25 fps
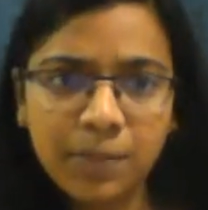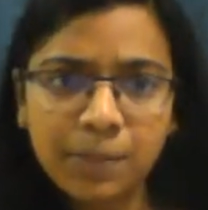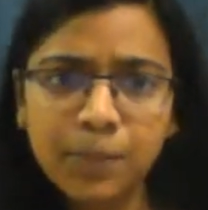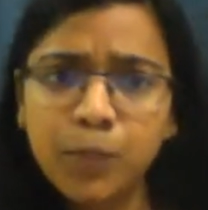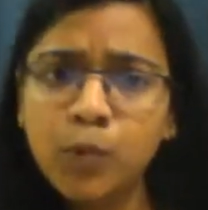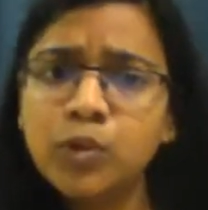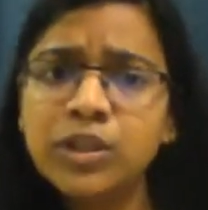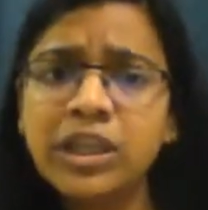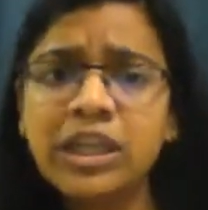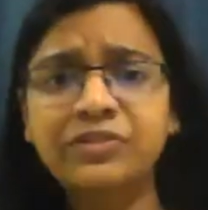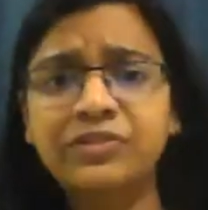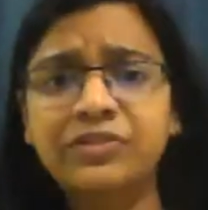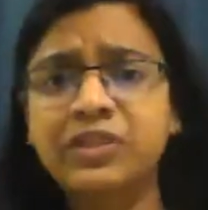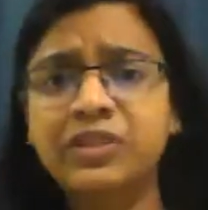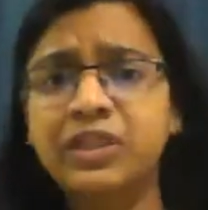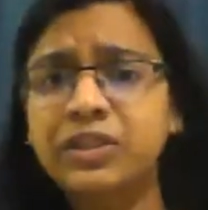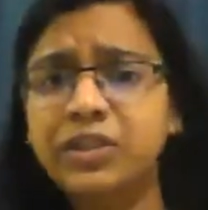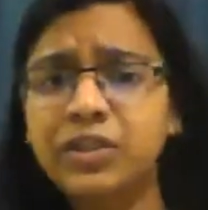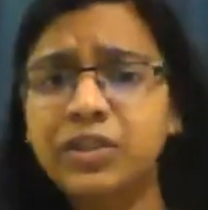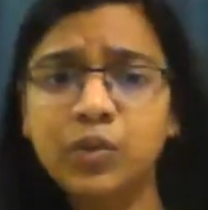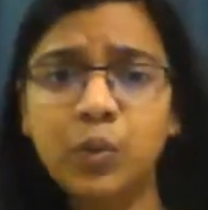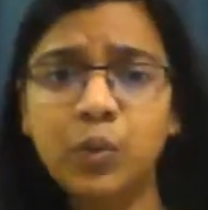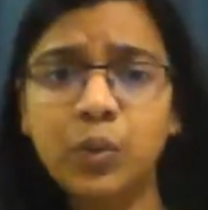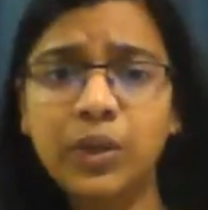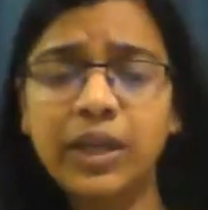Both are different.
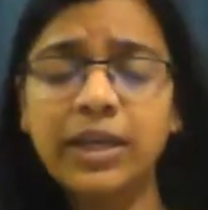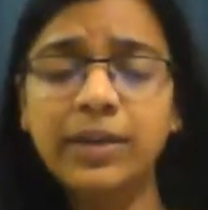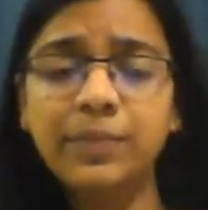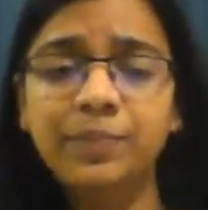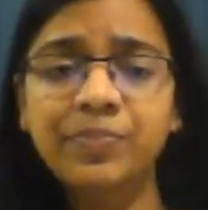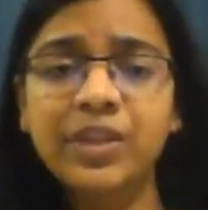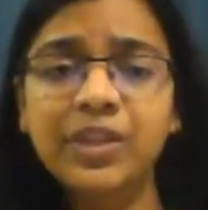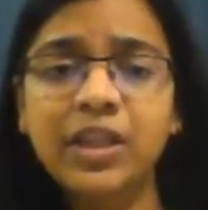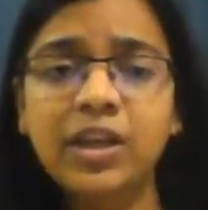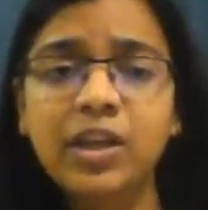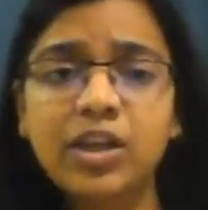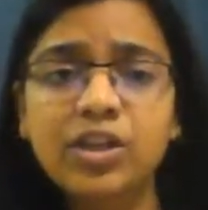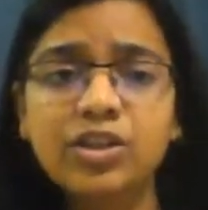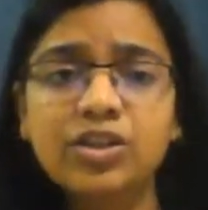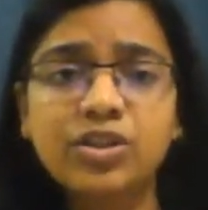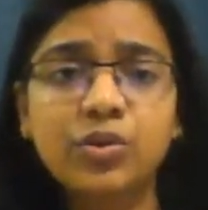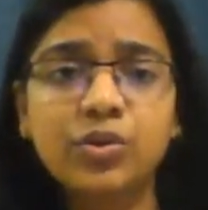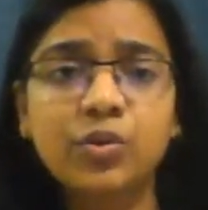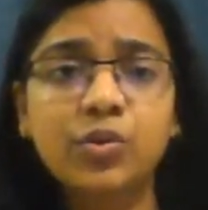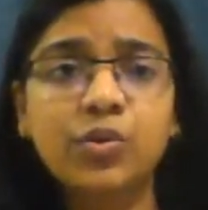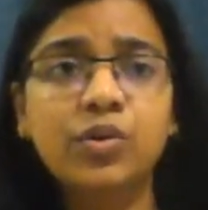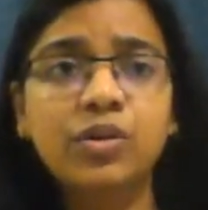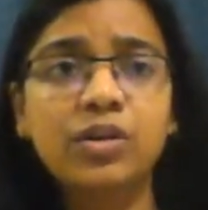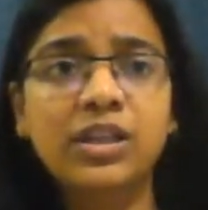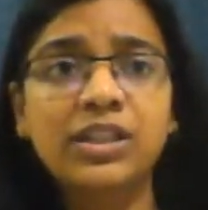Okay,
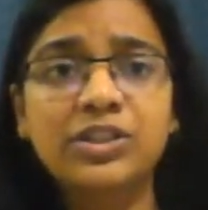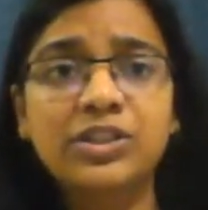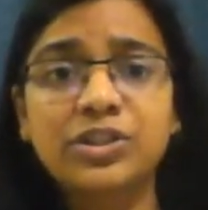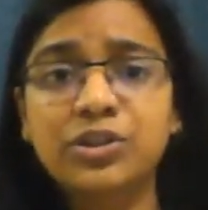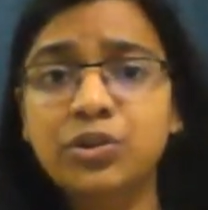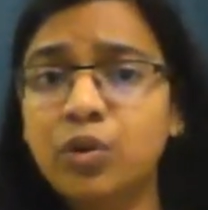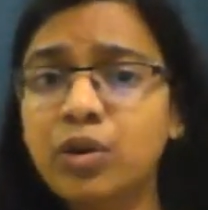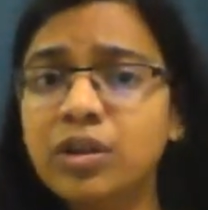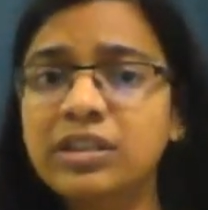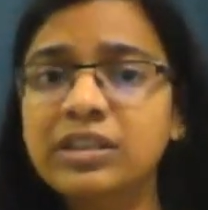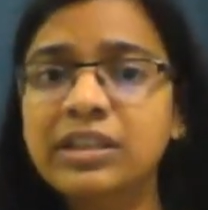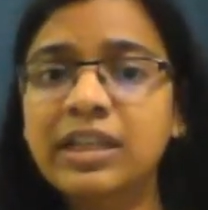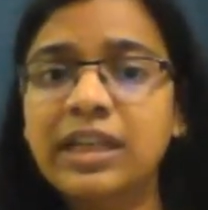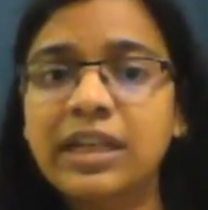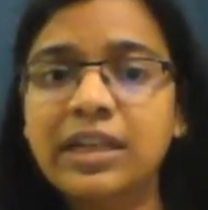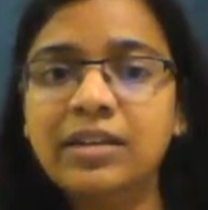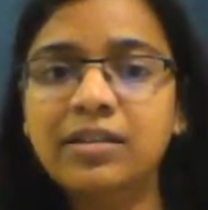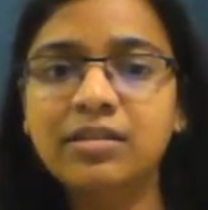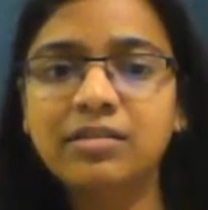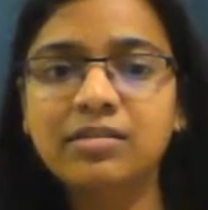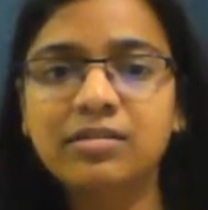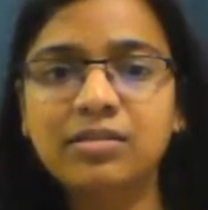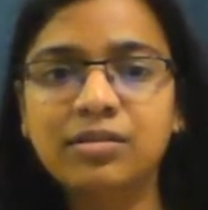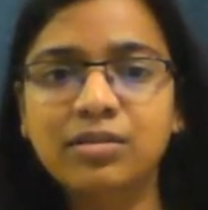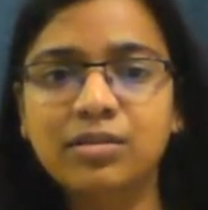so it's not
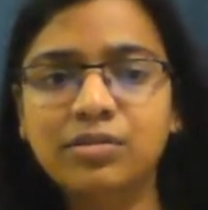that